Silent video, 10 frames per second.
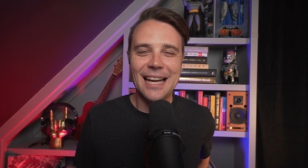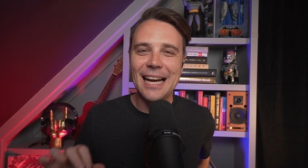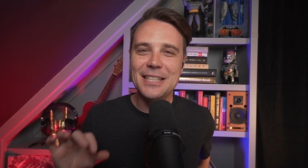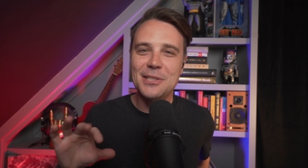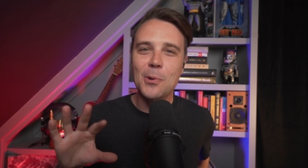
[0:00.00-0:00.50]

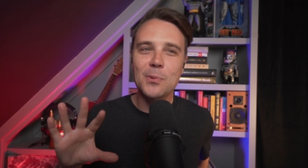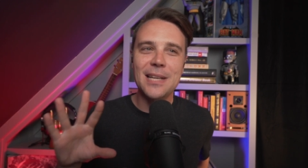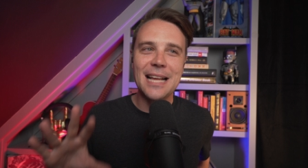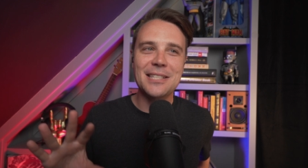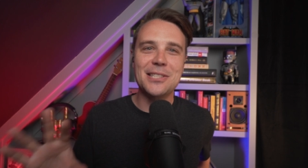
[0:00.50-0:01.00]
I don't
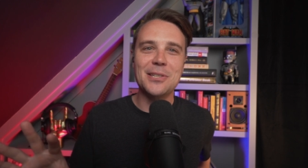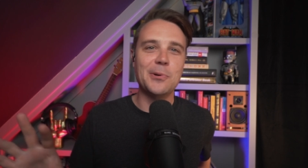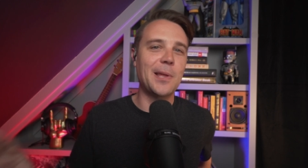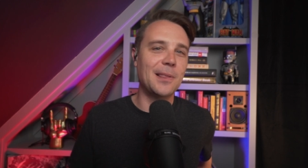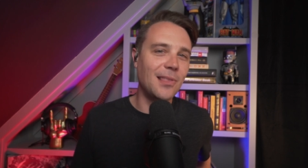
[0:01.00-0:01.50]

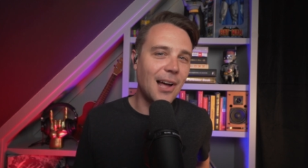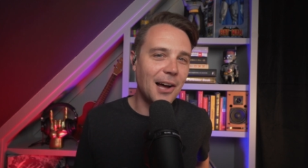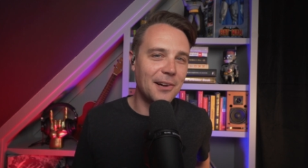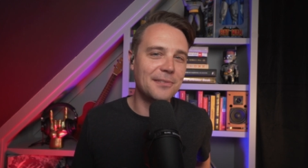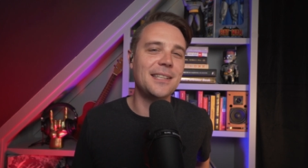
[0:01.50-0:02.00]
necessarily
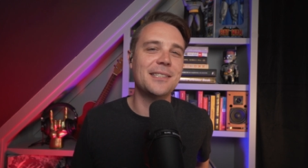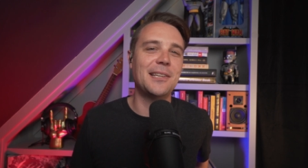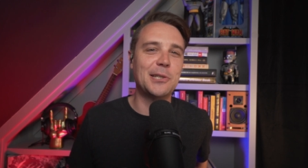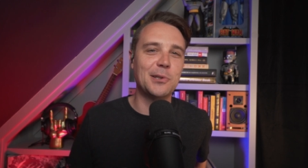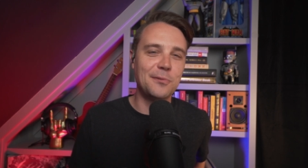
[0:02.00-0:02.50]
love these
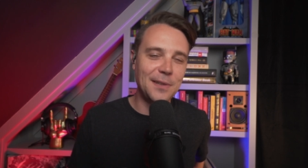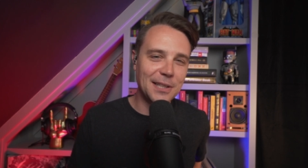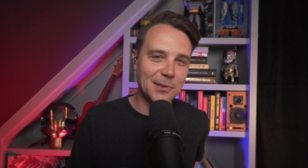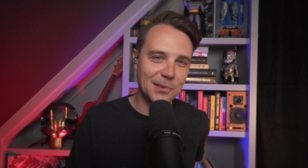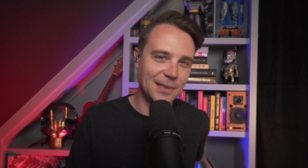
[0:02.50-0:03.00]
electric
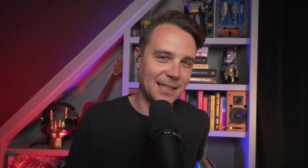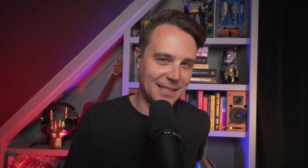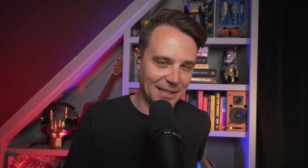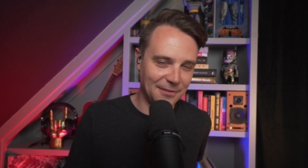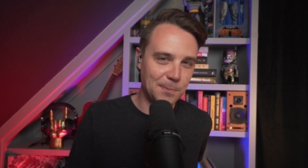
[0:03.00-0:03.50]
vehicle
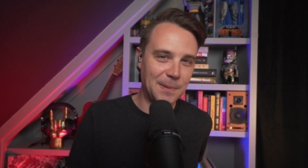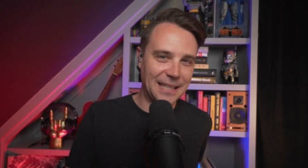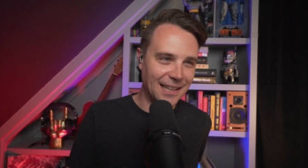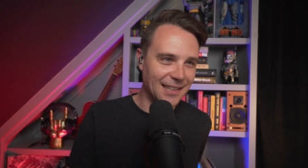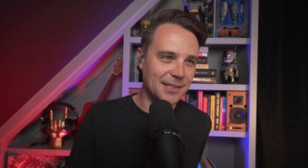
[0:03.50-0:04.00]
incentives
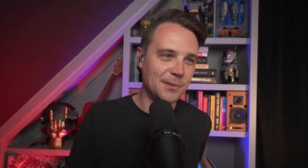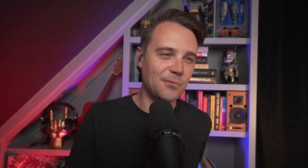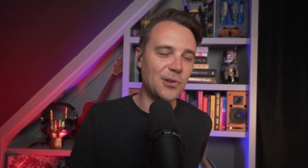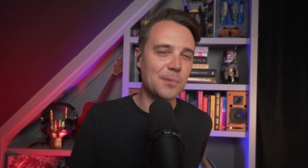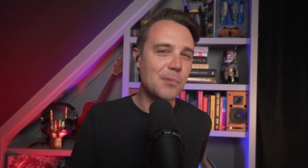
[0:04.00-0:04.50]
because,
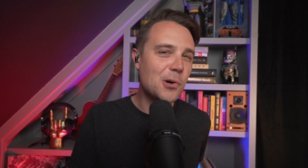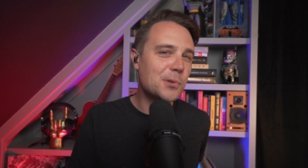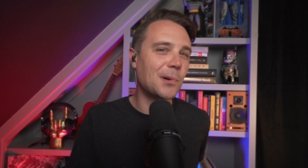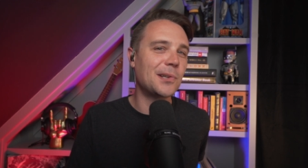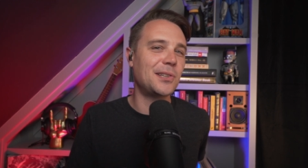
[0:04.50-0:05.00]
for the
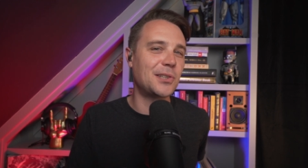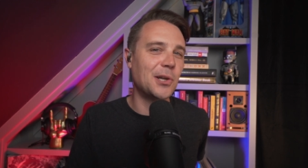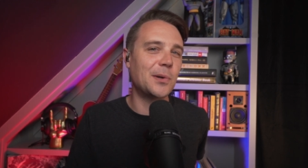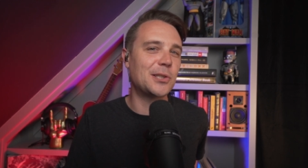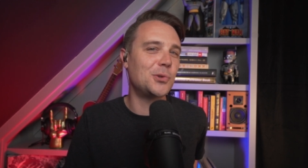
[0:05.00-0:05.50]
most part, they're
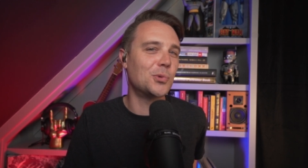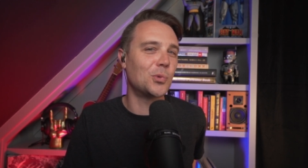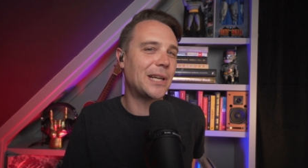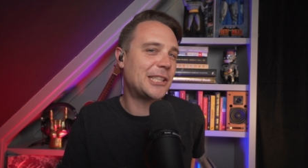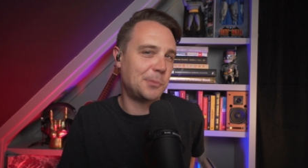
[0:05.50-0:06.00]
going to
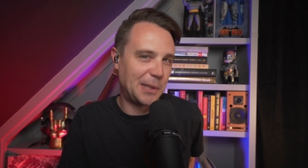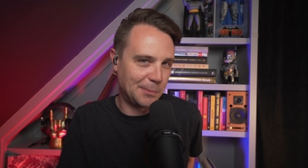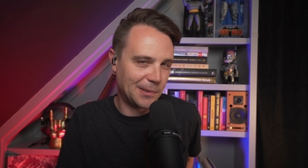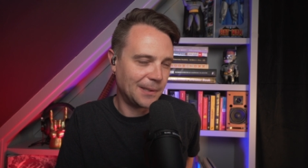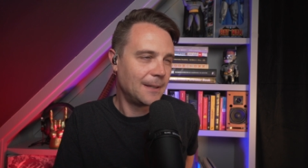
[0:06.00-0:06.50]
rich
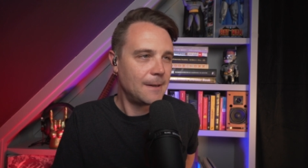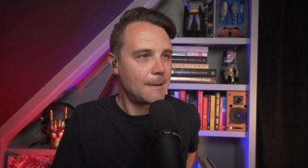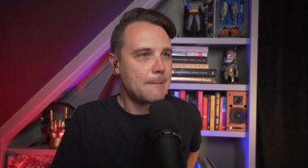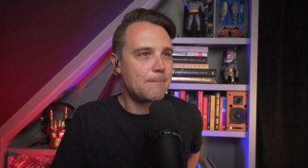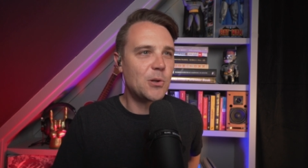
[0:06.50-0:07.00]
people.
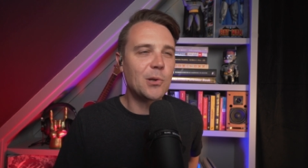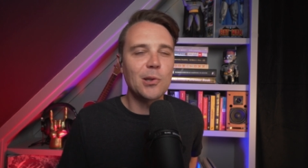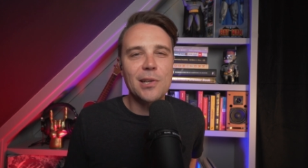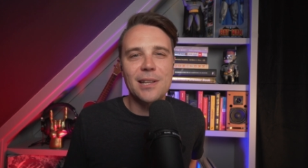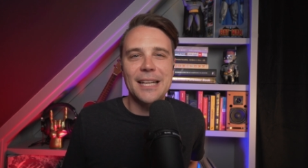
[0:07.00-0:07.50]
You could
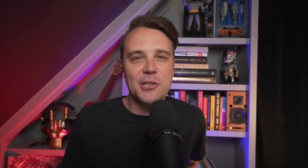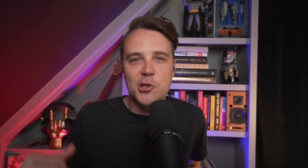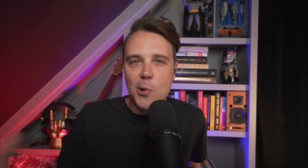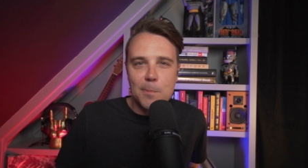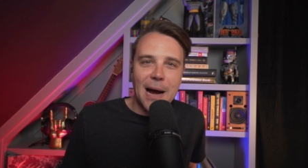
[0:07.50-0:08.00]
look at like
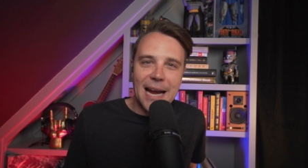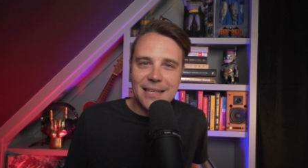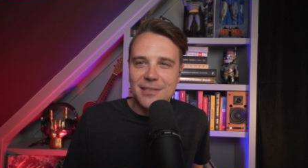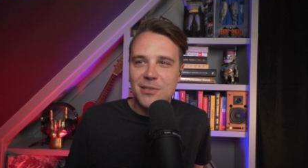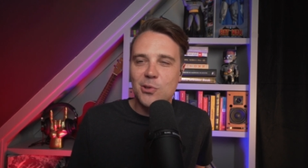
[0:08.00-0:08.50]
Joe
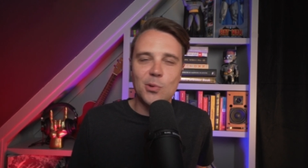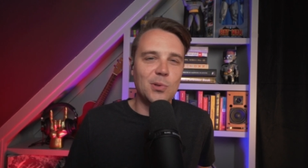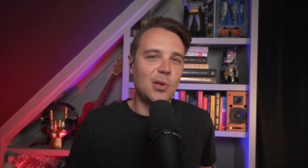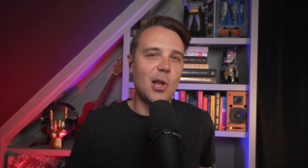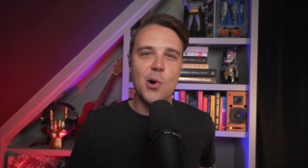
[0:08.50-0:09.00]
Biden's
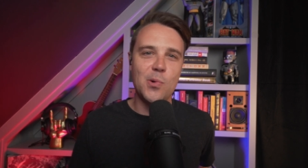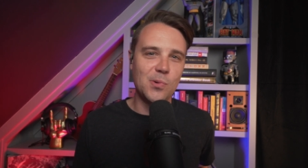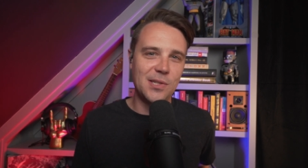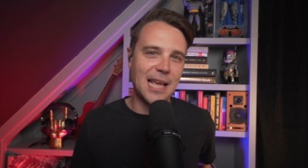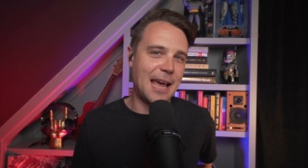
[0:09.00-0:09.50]
student
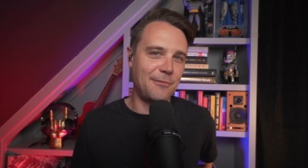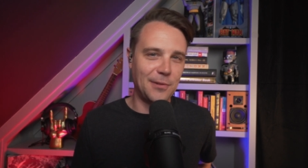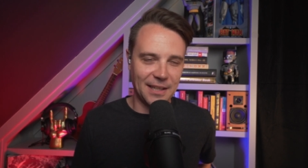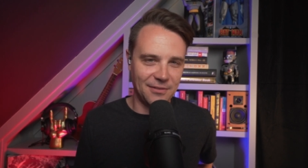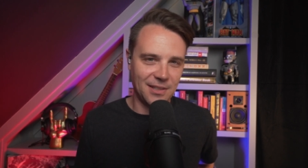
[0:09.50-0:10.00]
loan debt
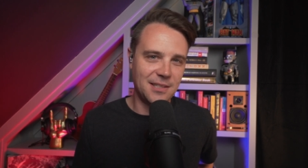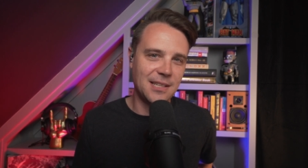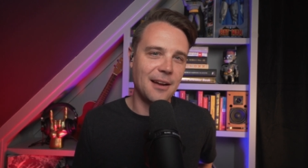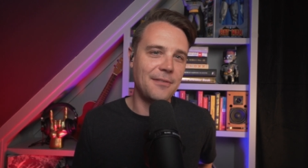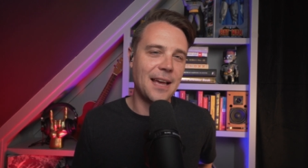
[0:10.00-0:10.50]
forgiveness
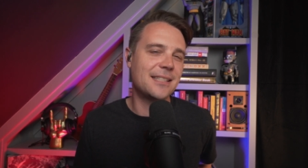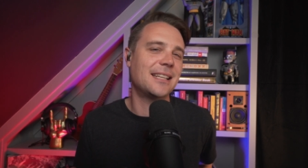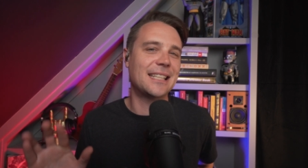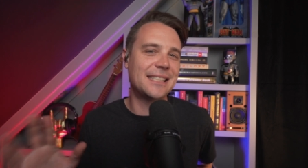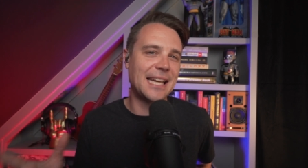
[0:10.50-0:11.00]
stuff as
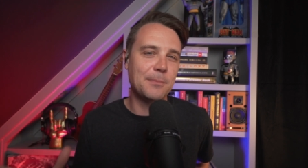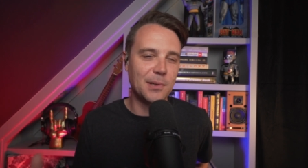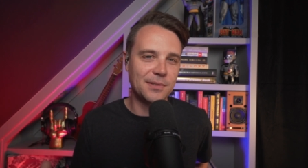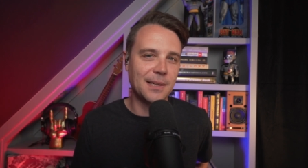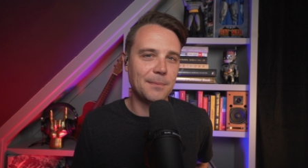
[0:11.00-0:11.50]
an
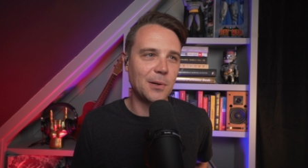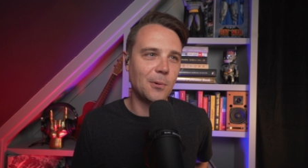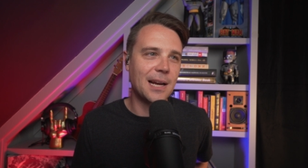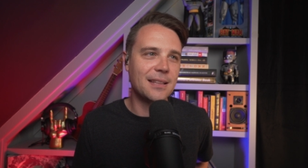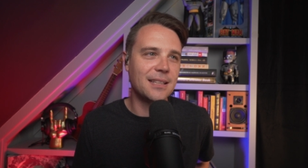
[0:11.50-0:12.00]
example of something
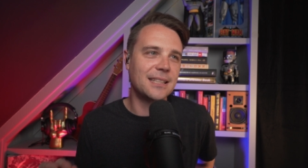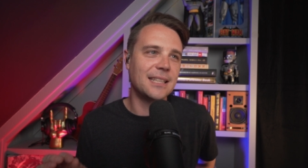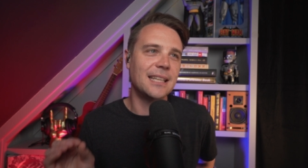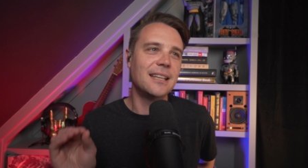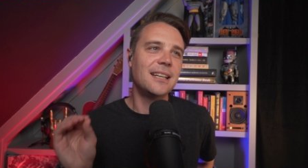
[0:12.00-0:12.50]
where I think
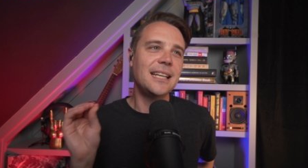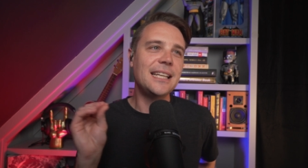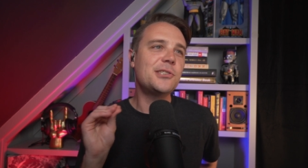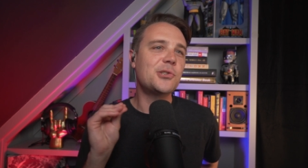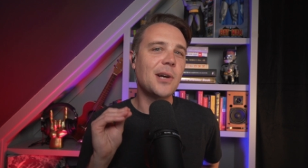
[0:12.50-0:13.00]
that
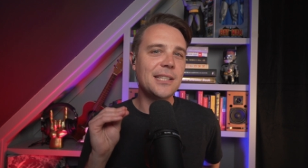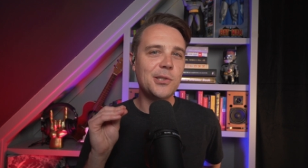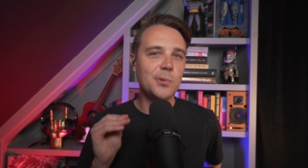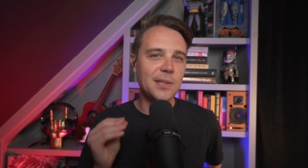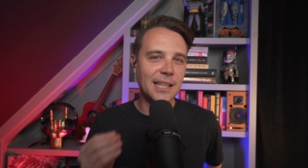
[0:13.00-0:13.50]
he's trying
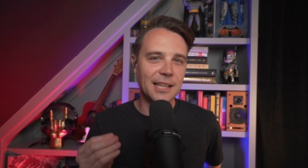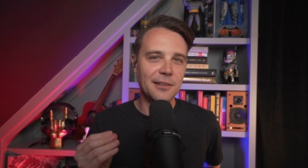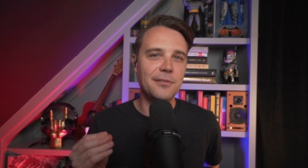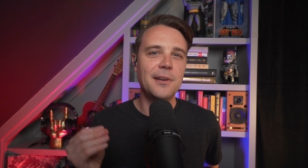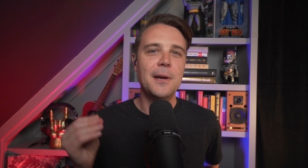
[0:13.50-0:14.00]
to
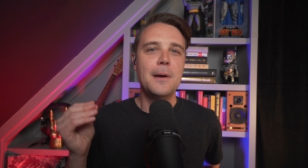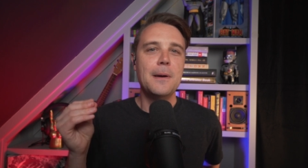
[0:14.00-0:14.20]
give